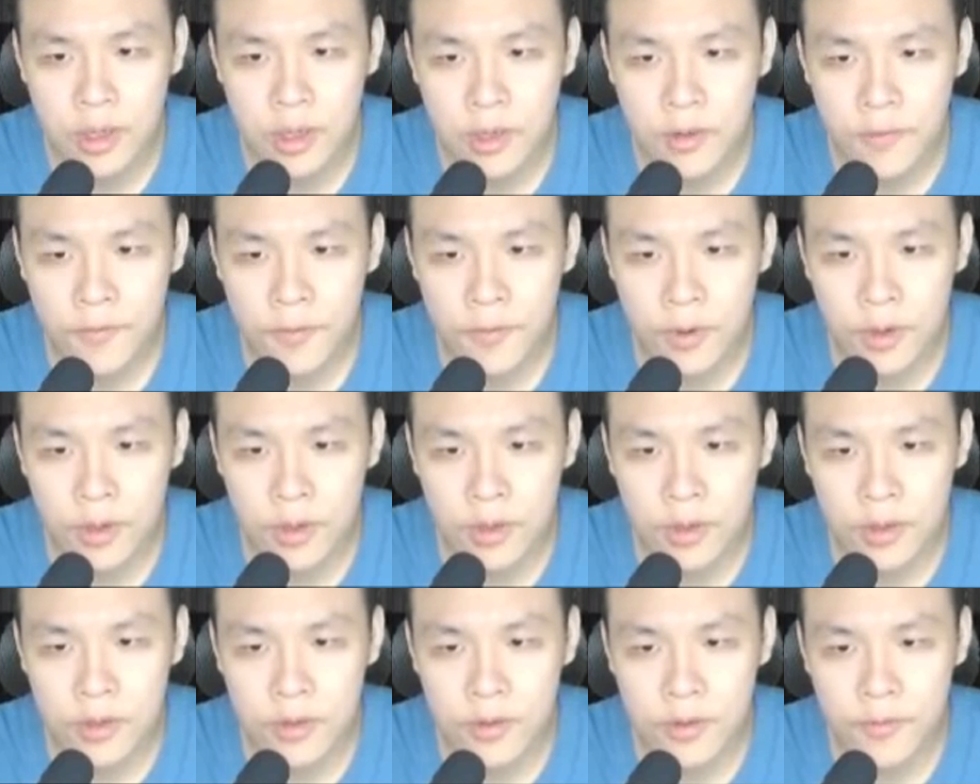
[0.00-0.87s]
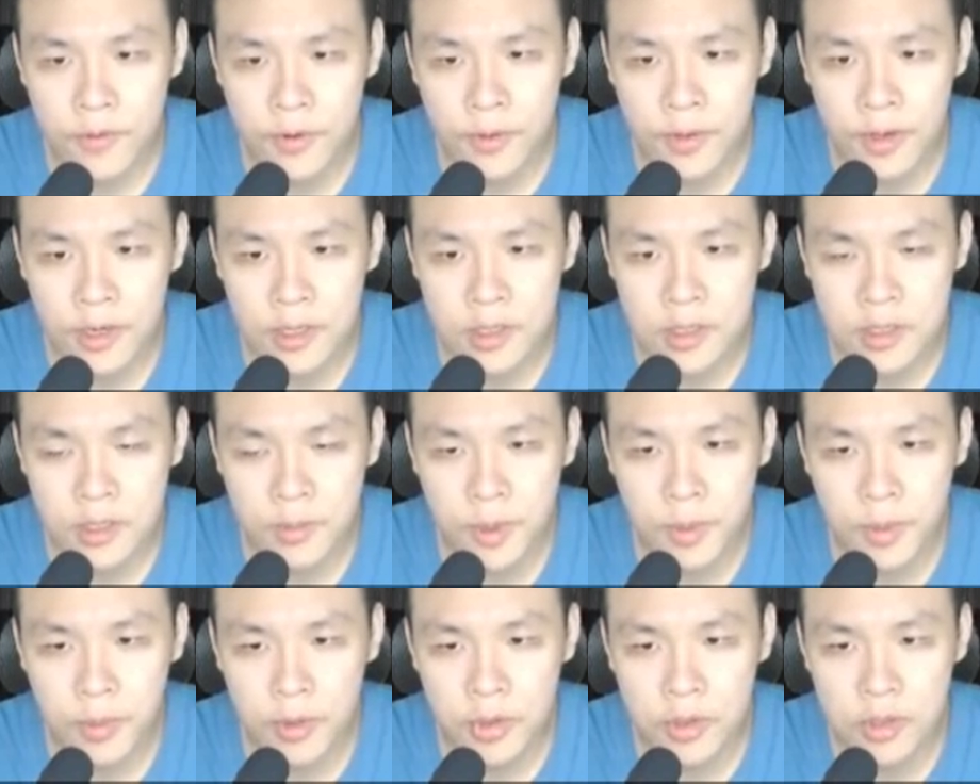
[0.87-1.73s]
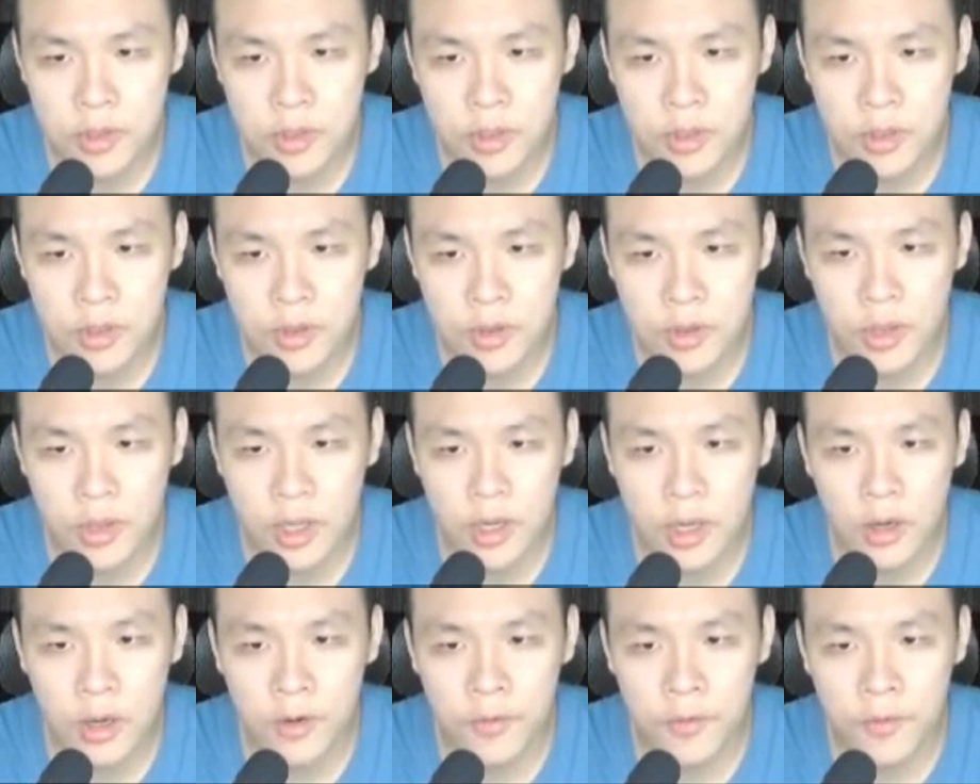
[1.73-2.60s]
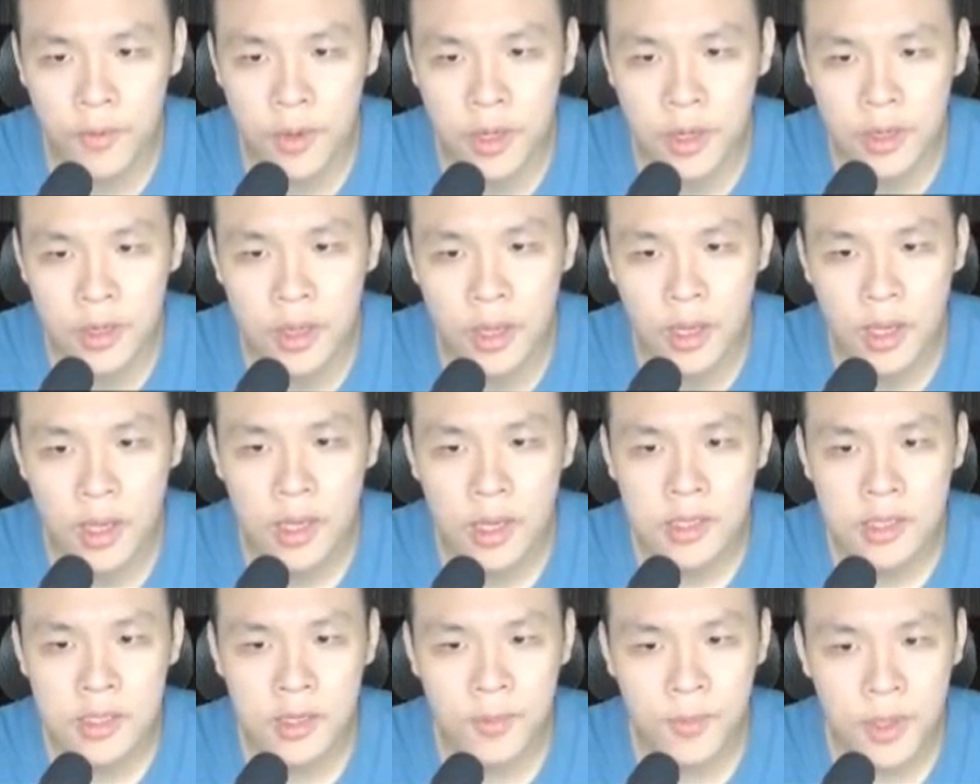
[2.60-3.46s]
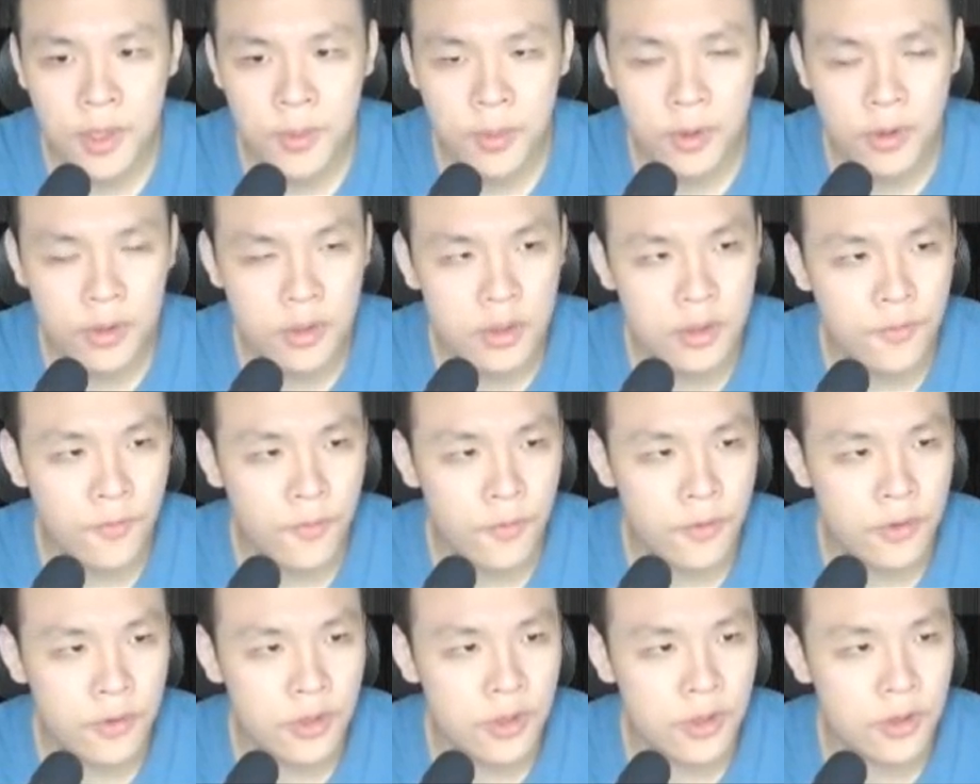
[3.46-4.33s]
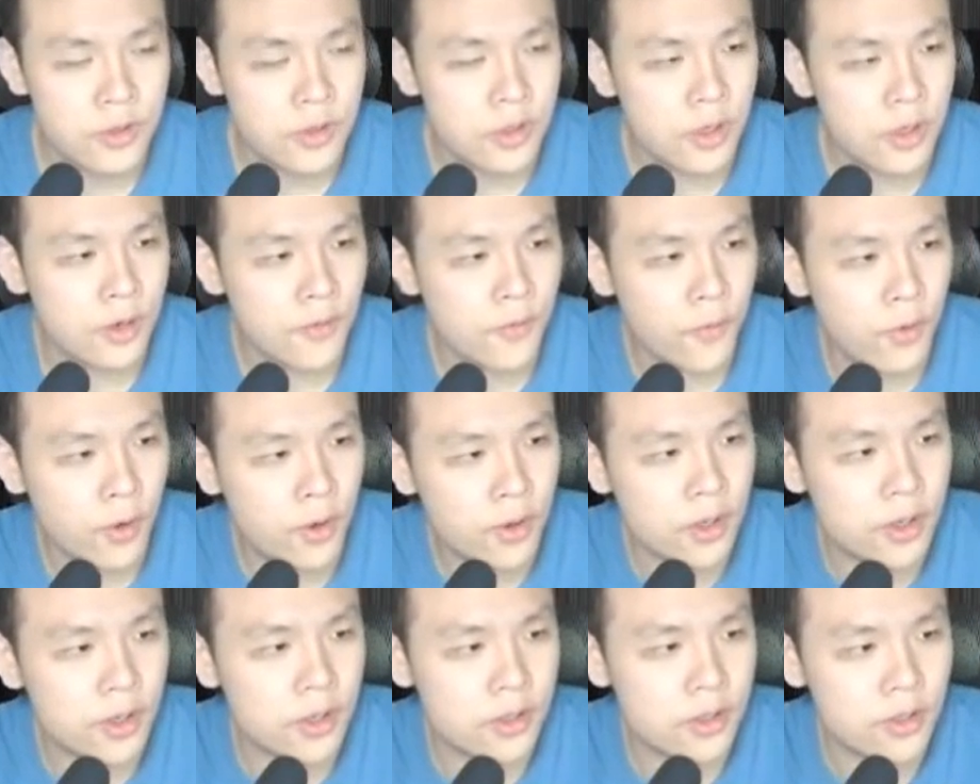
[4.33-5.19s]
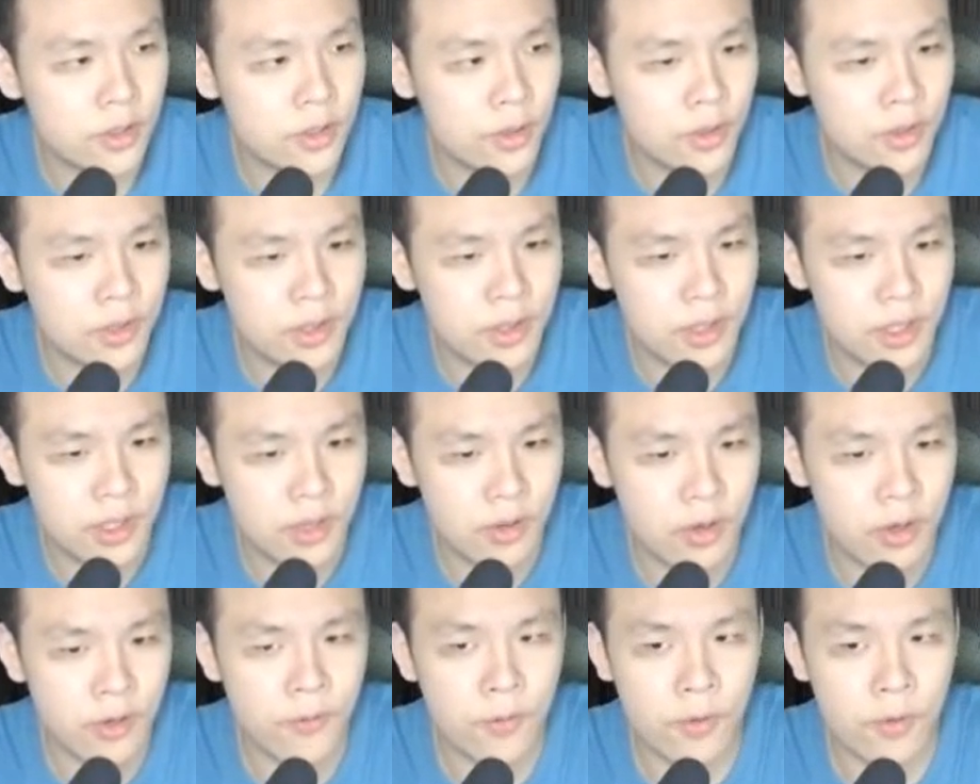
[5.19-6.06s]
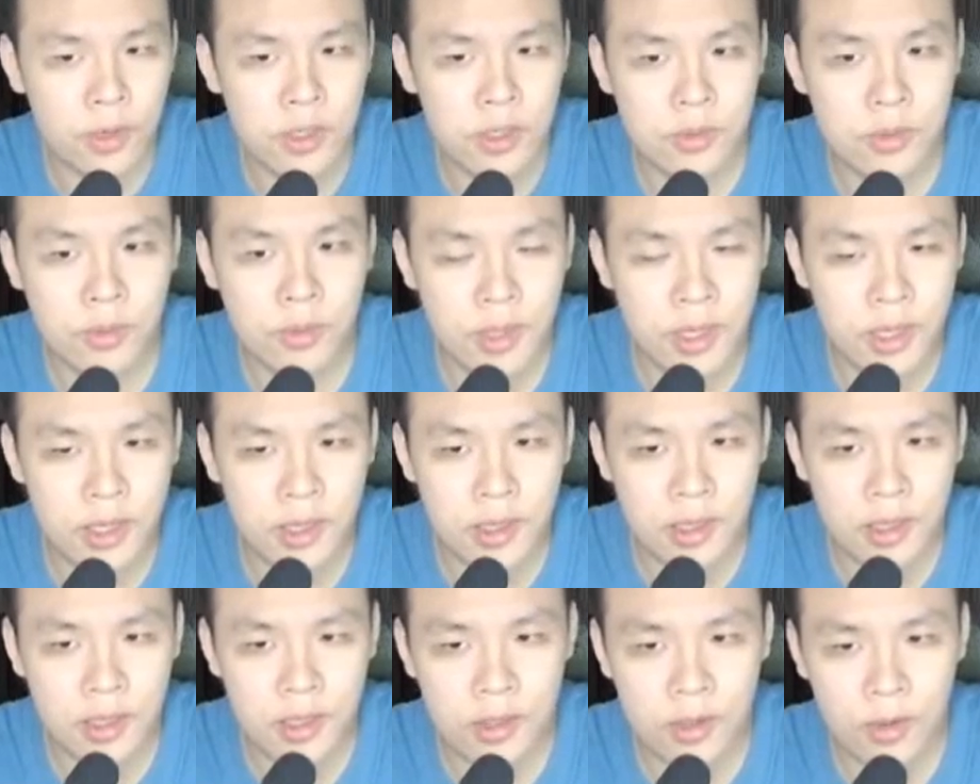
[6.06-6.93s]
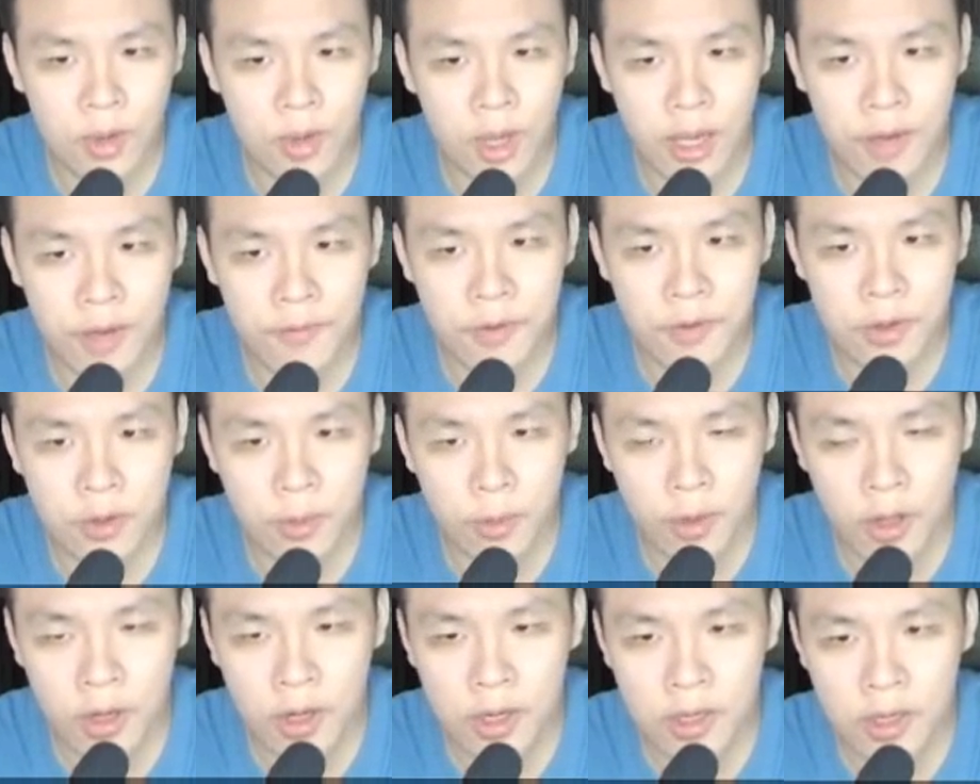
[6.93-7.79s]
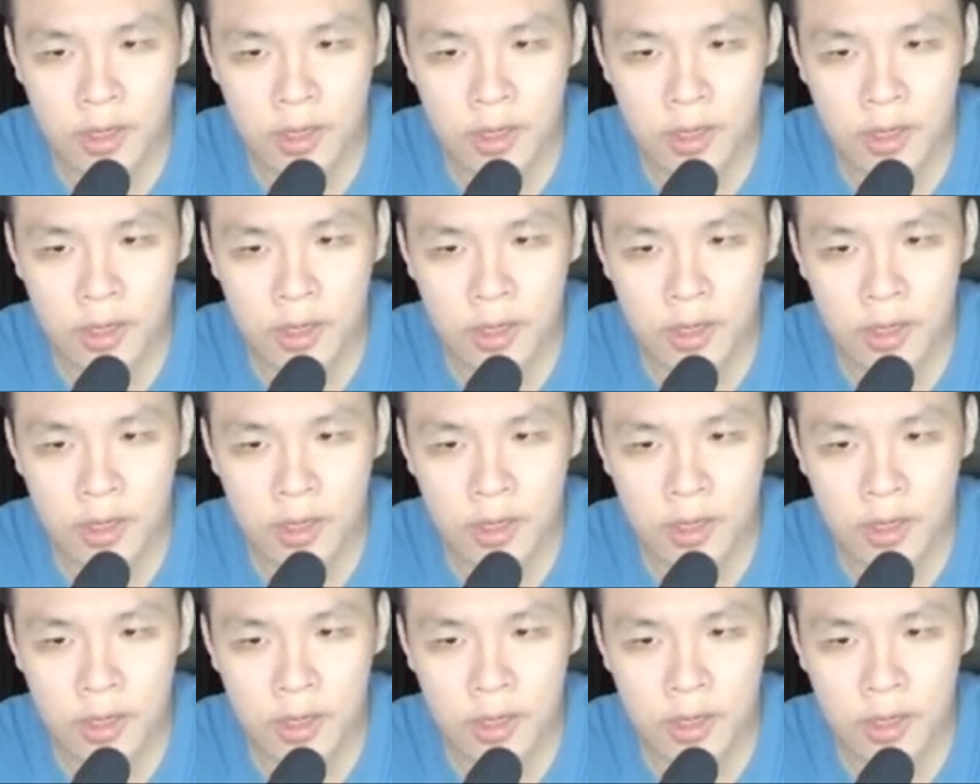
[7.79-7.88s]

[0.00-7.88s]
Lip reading: for things. Some people use her to do like Hall of Wind. Some people use her for certain TOA floors when they don't have heal block,